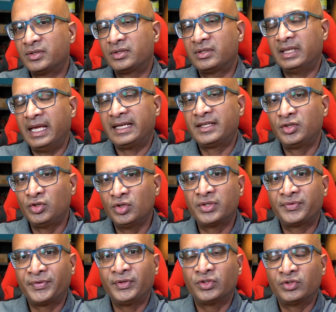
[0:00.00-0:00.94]
That's
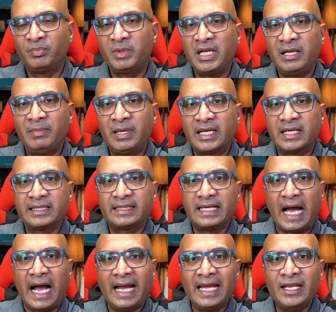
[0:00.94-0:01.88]
useful to me because
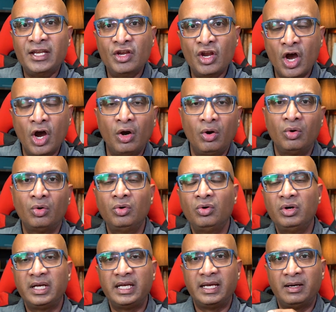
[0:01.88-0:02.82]
I
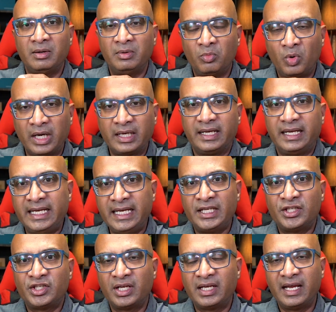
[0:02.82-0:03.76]
know what
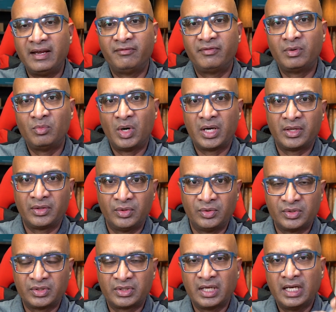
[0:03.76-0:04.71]
each and every one of
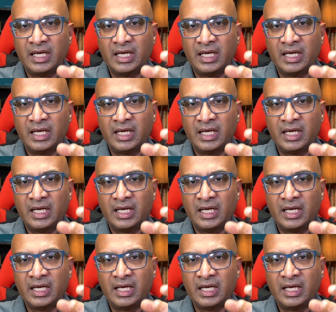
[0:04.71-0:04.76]
those